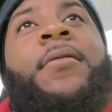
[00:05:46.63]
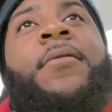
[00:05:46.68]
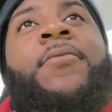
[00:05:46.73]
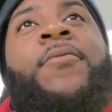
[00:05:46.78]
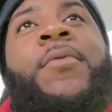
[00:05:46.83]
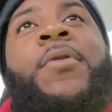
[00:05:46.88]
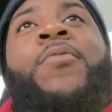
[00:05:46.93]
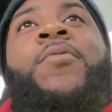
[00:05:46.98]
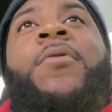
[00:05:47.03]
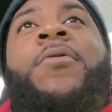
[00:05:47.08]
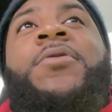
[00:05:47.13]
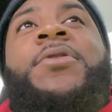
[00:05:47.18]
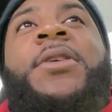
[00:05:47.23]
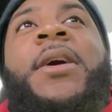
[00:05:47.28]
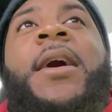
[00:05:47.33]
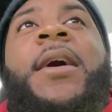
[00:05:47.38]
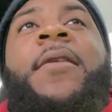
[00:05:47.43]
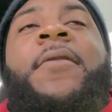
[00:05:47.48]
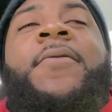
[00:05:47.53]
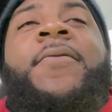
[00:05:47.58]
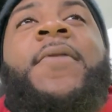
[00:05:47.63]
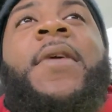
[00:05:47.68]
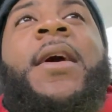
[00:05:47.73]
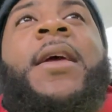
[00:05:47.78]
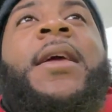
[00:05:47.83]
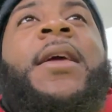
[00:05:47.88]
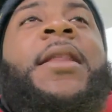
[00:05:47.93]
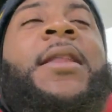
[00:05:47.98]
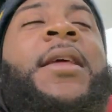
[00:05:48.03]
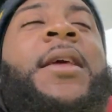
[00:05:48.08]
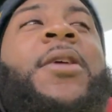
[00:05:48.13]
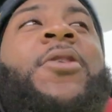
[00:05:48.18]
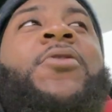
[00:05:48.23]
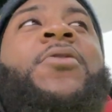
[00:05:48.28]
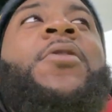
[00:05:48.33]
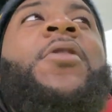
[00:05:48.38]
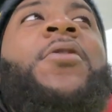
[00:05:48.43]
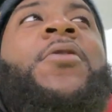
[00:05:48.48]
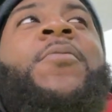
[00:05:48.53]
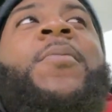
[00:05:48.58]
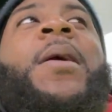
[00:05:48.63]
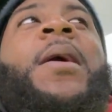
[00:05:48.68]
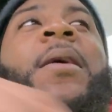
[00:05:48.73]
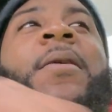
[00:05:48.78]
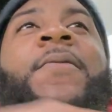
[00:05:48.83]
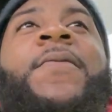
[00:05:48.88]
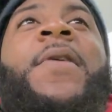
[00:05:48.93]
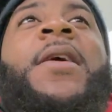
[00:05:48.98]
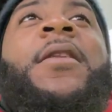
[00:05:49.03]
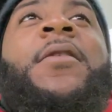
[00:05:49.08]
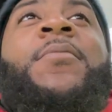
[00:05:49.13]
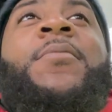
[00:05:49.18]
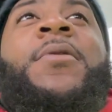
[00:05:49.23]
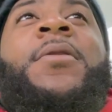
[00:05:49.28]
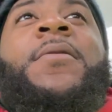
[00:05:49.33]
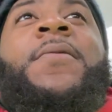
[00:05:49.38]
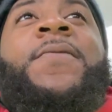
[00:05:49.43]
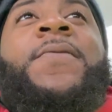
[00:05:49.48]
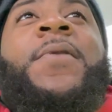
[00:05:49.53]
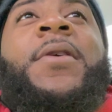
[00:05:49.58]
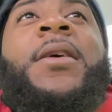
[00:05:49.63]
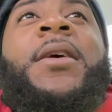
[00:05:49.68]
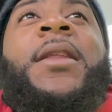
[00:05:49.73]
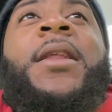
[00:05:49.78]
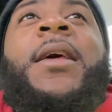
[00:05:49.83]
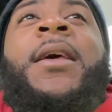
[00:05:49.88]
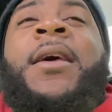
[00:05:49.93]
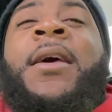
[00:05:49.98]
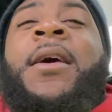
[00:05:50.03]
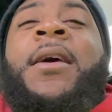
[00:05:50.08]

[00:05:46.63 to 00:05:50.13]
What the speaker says: we won't try to fight, and then you turn around and fight a motherfucker that